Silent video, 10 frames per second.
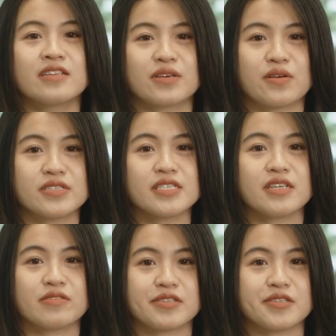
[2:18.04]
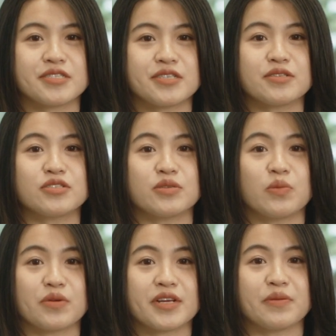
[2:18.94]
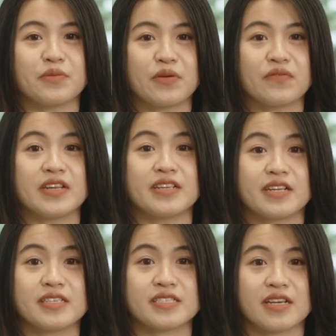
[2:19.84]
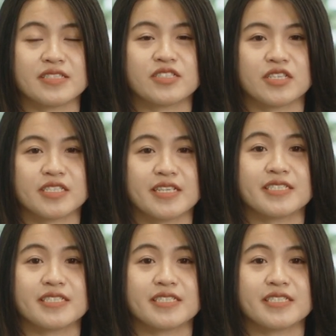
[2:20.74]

The courses introduce you to the work involved in data science, such as